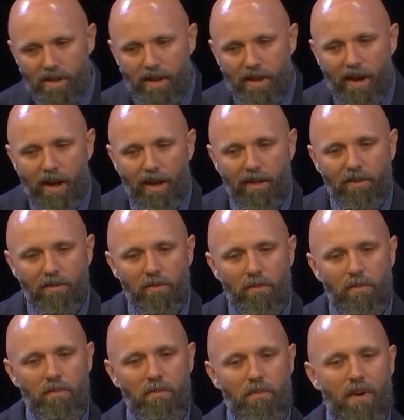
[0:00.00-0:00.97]
Uh,
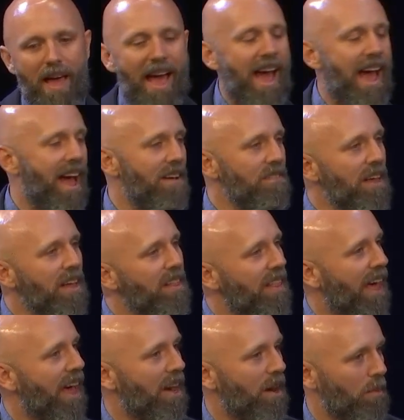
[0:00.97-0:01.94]
having
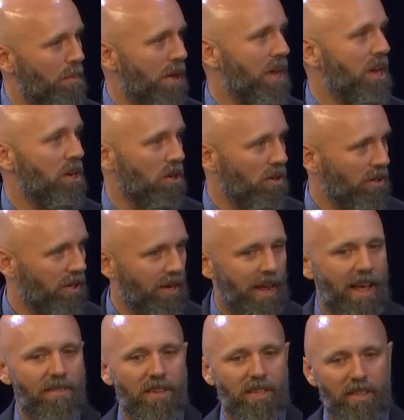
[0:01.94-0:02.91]
that appear and
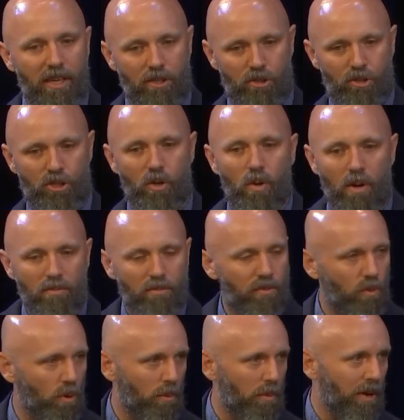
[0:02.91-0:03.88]
having that show up
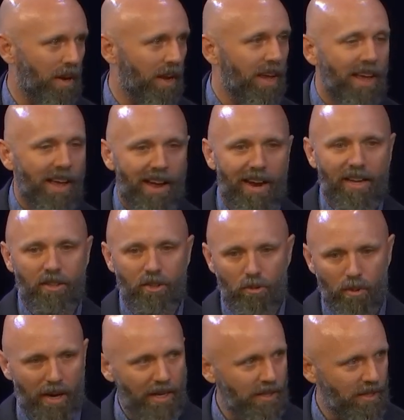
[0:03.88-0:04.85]
for me at the
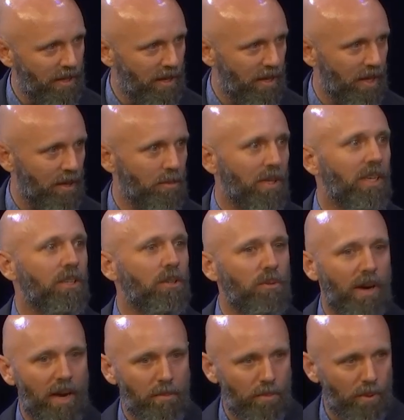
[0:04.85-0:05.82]
right time, in the
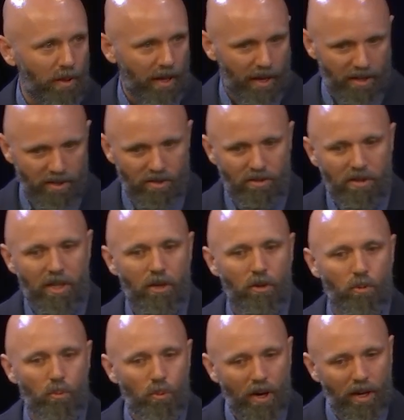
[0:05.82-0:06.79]
right place, in a
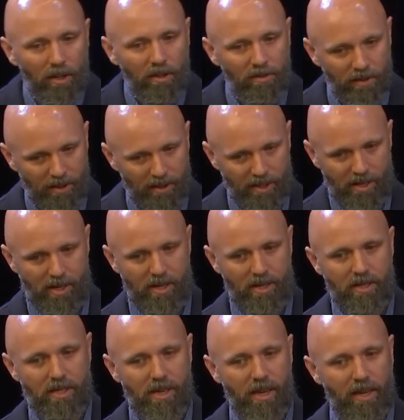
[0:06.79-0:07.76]
relevant
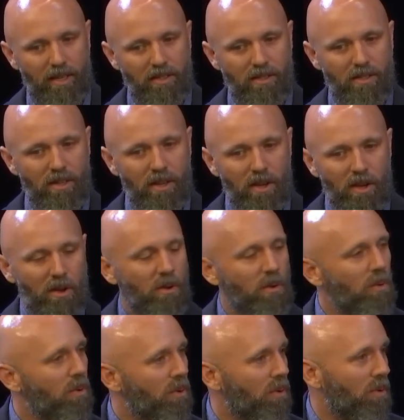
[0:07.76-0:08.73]
context
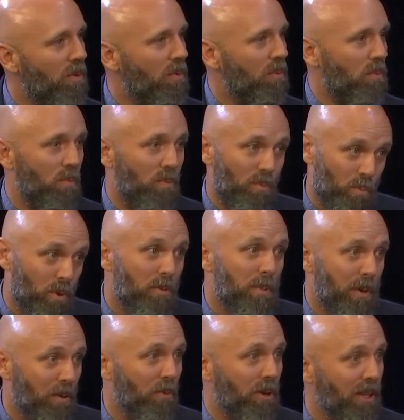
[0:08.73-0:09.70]
would have
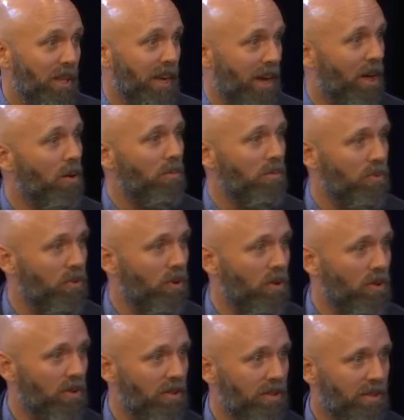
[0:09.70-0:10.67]
been really helpful.
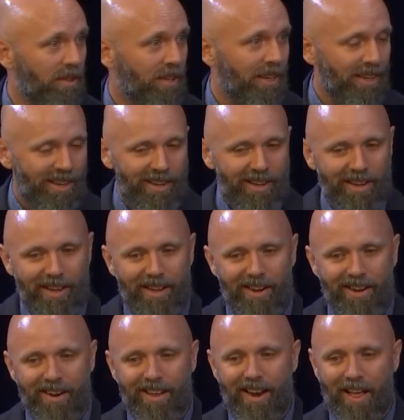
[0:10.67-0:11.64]
Mm-hmm.
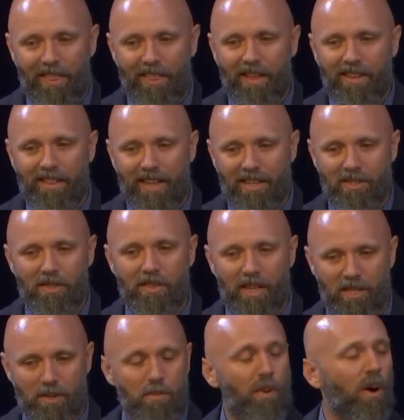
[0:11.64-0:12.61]
And, and I think that's,
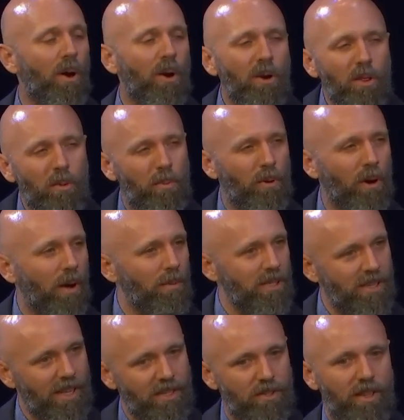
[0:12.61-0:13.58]
that's part of the
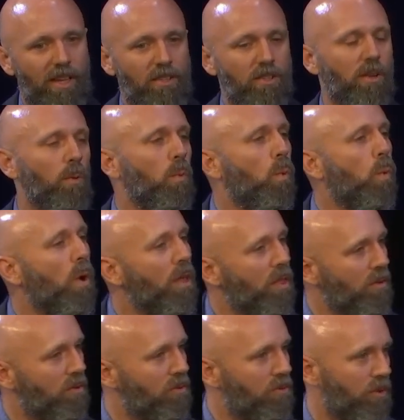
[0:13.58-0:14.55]
promise. That's like the, one of
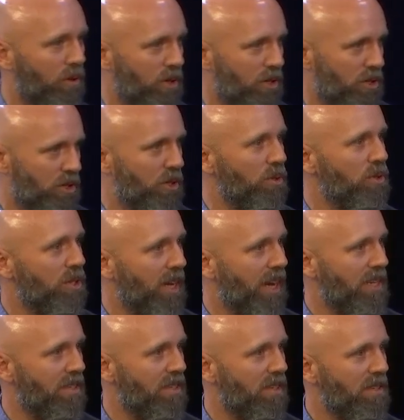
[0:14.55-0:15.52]
the first use
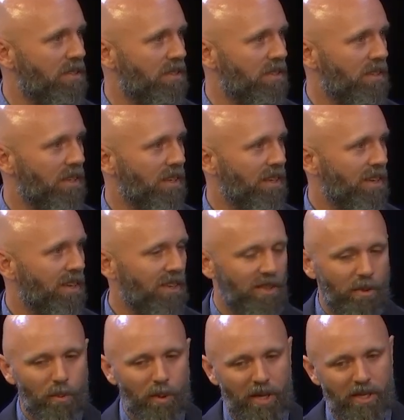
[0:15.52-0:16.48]
cases that
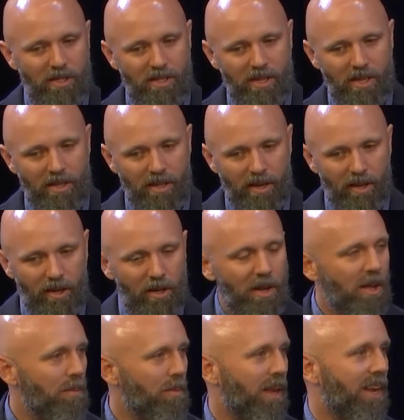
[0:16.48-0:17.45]
that's we right. can see there.
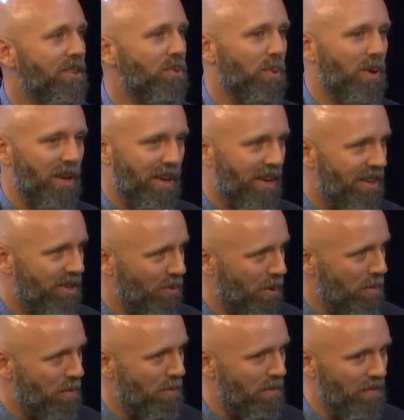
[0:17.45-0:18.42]
But as we, as,
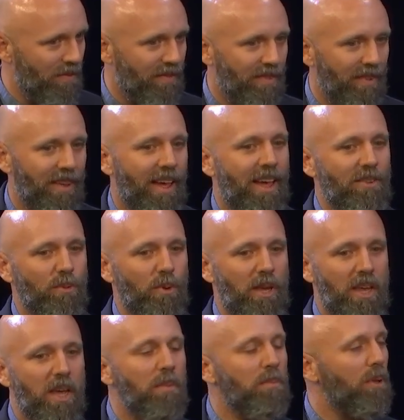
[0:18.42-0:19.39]
we, as we
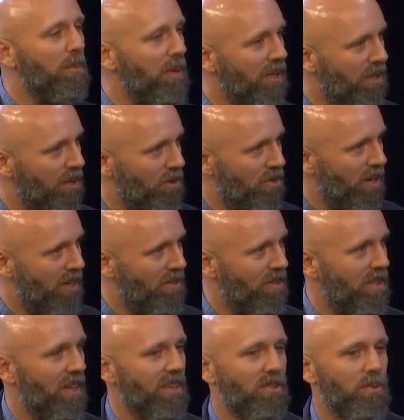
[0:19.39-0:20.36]
implement those kinds
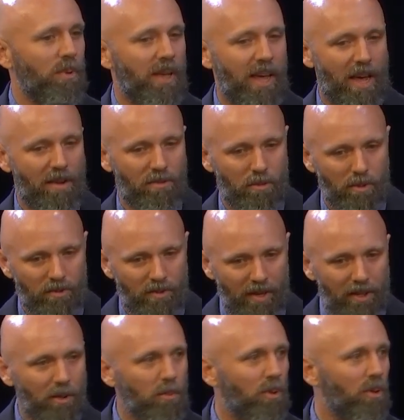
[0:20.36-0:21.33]
of things and we have them
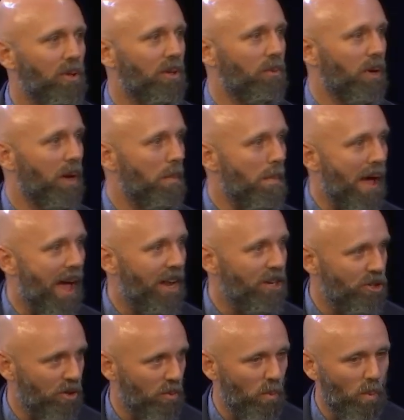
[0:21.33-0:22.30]
available and we
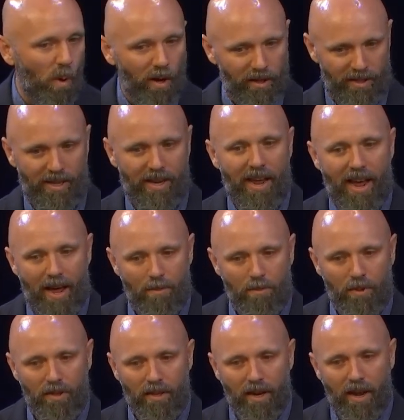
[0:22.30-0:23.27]
imagine what could
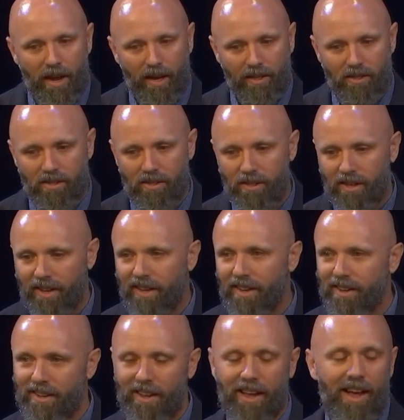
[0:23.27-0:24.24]
happen next,
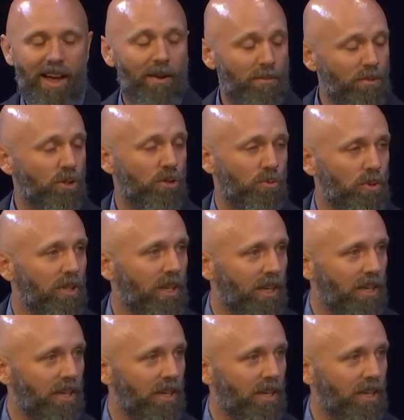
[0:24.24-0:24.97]
I'm just really